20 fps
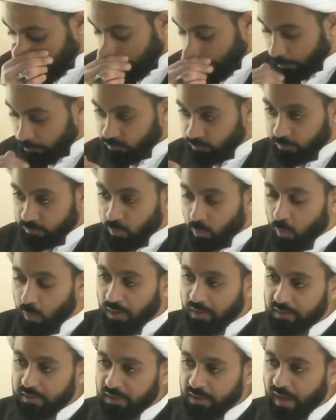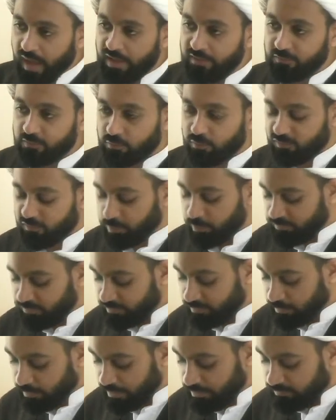So the wali has a
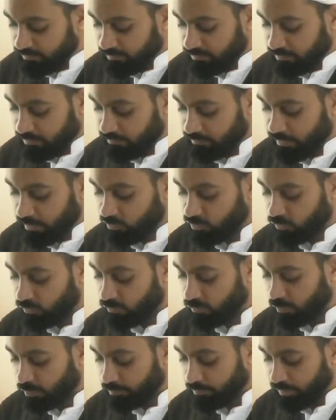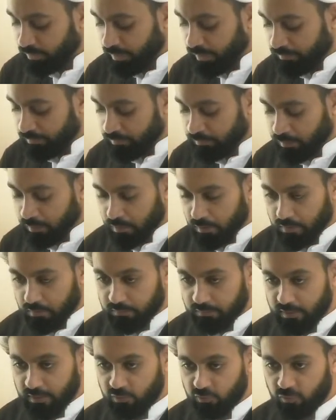responsibility. They should not plunder.
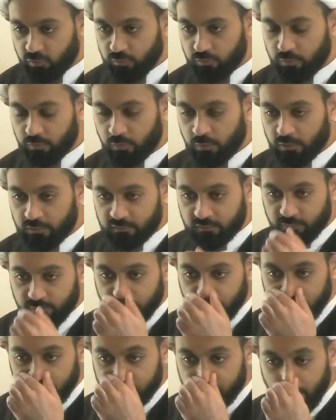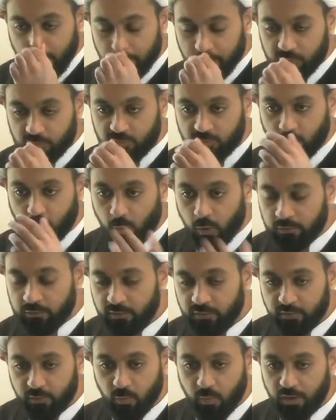They should not, for example,
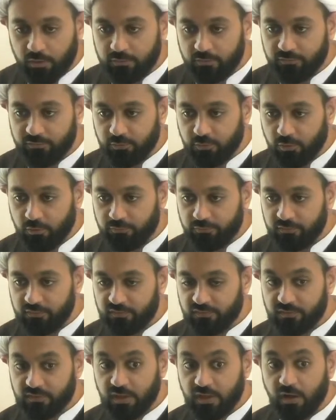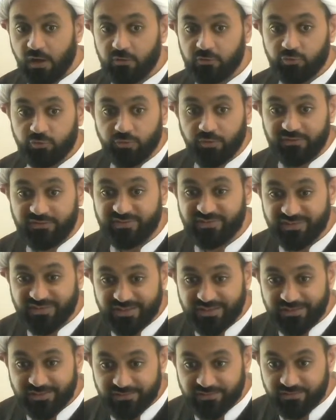squander the wealth of the orphans. They are
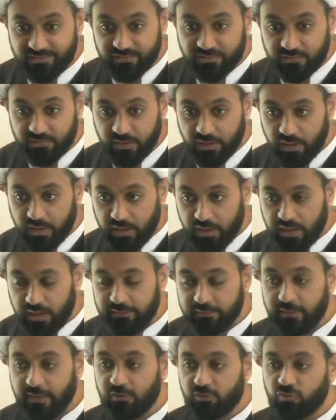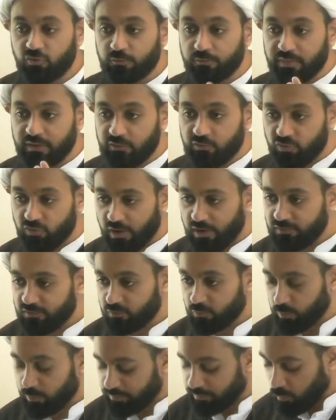trustees, and they should be
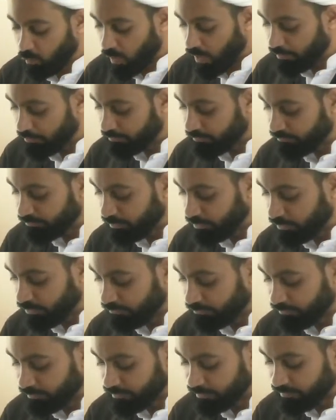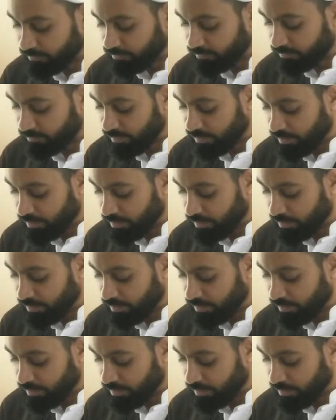just with the wealth of the orphans.